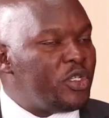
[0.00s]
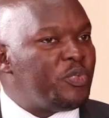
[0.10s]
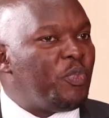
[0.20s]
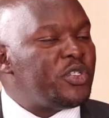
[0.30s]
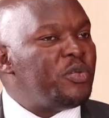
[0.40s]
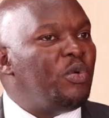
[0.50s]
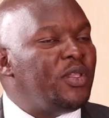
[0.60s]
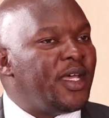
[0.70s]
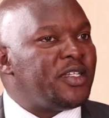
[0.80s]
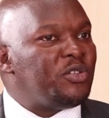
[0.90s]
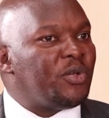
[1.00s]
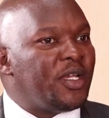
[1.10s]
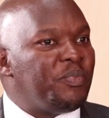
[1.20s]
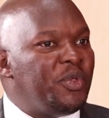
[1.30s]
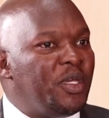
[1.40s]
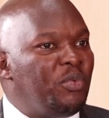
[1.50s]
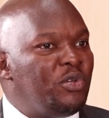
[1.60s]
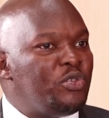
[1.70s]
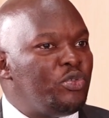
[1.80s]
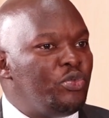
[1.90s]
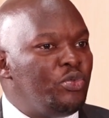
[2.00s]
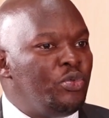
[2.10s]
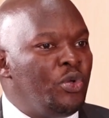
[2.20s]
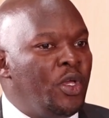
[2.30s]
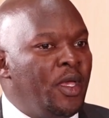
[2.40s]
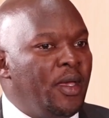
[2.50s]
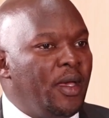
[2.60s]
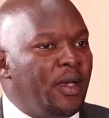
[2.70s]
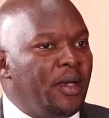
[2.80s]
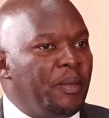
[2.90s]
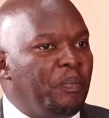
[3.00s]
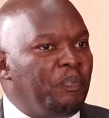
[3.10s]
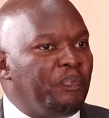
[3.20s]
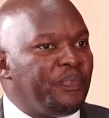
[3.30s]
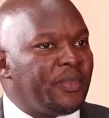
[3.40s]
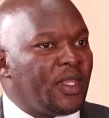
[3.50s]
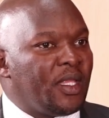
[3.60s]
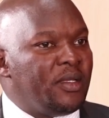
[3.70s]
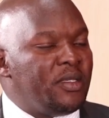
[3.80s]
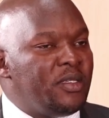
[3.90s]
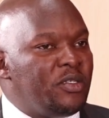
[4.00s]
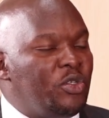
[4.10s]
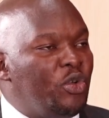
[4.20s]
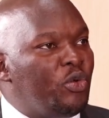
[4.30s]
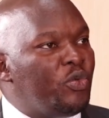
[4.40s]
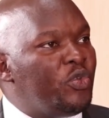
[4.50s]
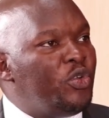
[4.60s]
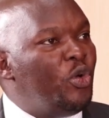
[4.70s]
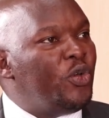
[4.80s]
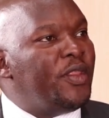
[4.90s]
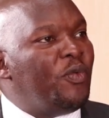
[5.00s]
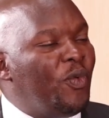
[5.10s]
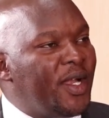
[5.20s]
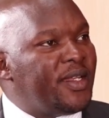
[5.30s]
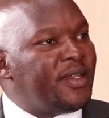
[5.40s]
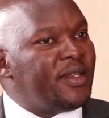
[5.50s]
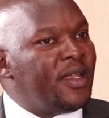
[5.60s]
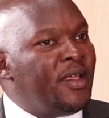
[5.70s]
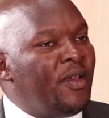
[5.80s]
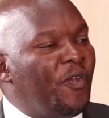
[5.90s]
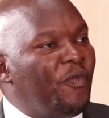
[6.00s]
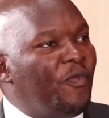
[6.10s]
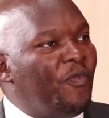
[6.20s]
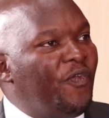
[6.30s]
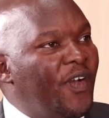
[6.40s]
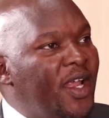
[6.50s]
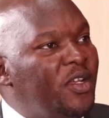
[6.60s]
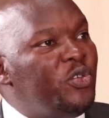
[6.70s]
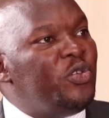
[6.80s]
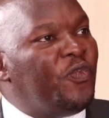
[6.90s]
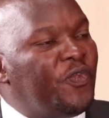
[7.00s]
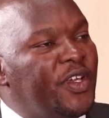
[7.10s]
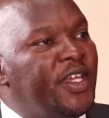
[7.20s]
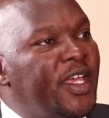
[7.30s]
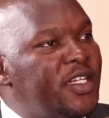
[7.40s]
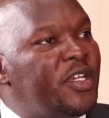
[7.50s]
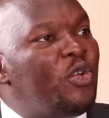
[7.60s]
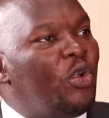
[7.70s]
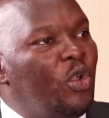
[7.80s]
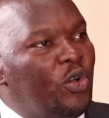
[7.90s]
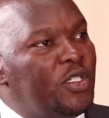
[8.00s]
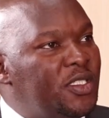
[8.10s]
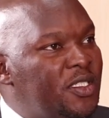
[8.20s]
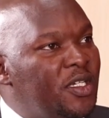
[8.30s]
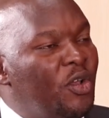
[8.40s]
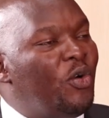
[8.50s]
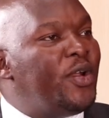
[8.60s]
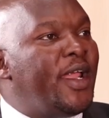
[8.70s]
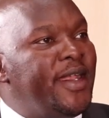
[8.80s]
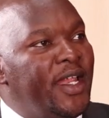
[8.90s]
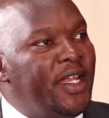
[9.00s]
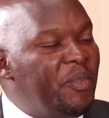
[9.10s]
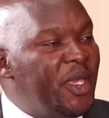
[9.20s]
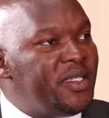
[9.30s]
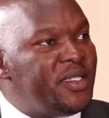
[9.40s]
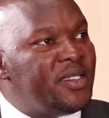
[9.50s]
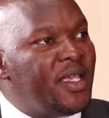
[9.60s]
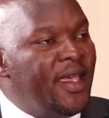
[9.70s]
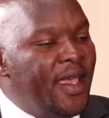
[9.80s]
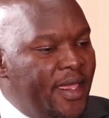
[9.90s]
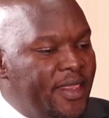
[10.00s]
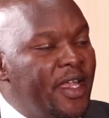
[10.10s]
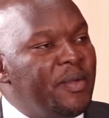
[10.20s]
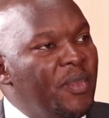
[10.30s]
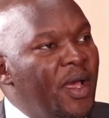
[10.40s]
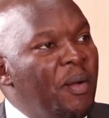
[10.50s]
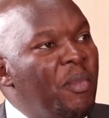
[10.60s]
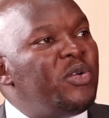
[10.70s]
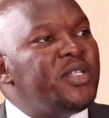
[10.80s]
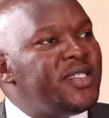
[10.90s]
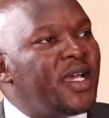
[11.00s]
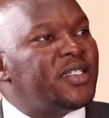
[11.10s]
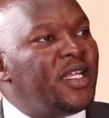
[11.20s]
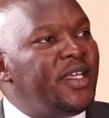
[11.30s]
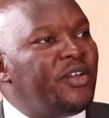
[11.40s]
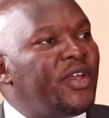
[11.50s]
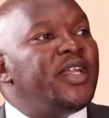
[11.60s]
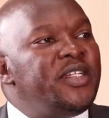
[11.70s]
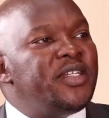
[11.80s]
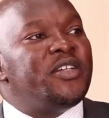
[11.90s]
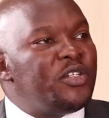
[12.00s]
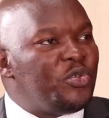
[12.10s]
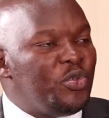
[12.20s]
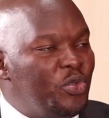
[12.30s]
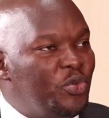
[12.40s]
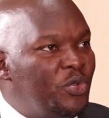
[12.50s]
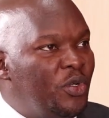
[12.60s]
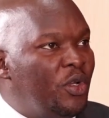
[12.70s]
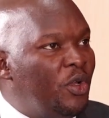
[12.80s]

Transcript: So it's possible that you can be able to, um, you know, know what value you've created or lost on a daily basis, and that amount is actually credited to you